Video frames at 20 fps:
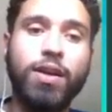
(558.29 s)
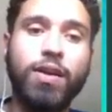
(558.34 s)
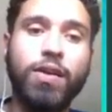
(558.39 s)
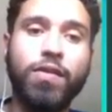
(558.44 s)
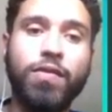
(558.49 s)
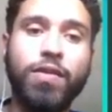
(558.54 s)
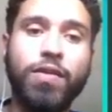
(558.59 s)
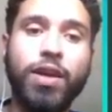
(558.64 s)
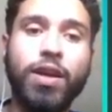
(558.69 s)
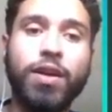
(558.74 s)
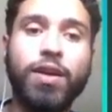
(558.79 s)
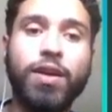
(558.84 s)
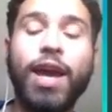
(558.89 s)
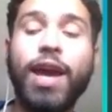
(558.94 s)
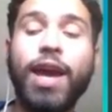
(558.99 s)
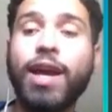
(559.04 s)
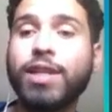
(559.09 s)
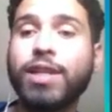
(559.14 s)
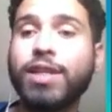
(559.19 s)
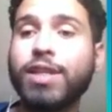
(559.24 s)
They are
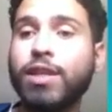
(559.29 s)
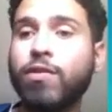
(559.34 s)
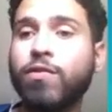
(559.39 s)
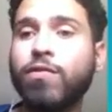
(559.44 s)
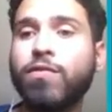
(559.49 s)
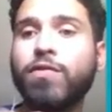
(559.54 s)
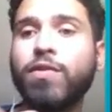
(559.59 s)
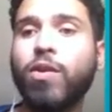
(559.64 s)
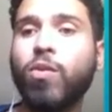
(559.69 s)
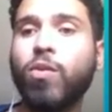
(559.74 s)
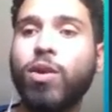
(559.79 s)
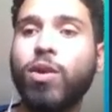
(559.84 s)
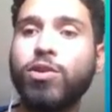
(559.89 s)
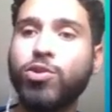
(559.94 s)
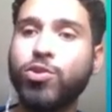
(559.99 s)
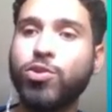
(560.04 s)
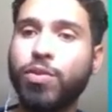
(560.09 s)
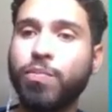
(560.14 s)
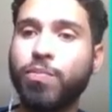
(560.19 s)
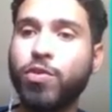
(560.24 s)
active, they want
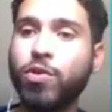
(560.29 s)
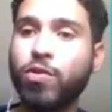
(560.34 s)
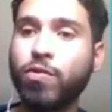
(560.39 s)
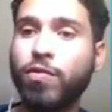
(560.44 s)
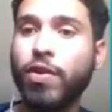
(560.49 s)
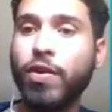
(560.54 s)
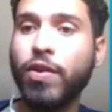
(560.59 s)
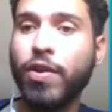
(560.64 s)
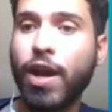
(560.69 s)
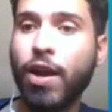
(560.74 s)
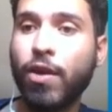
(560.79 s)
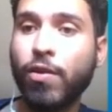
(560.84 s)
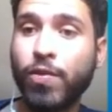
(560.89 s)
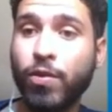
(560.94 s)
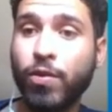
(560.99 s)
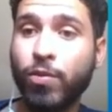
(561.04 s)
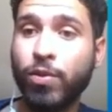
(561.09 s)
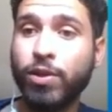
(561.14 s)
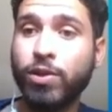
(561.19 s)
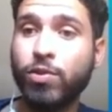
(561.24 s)
to improve their health,
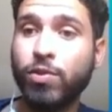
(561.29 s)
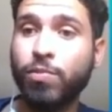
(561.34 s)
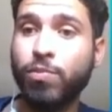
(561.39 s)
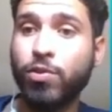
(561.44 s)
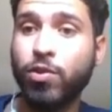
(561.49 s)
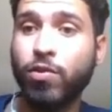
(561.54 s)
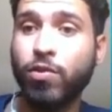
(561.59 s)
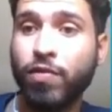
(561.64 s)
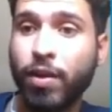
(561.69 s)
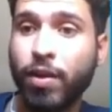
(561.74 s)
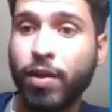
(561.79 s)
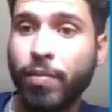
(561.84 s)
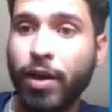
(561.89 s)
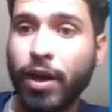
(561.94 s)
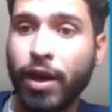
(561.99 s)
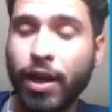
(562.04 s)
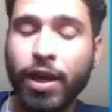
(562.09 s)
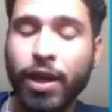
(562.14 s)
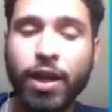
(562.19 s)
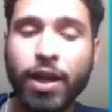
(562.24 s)
they want to improve their
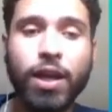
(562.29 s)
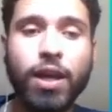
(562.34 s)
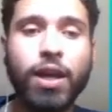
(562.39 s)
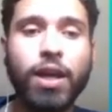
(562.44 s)
body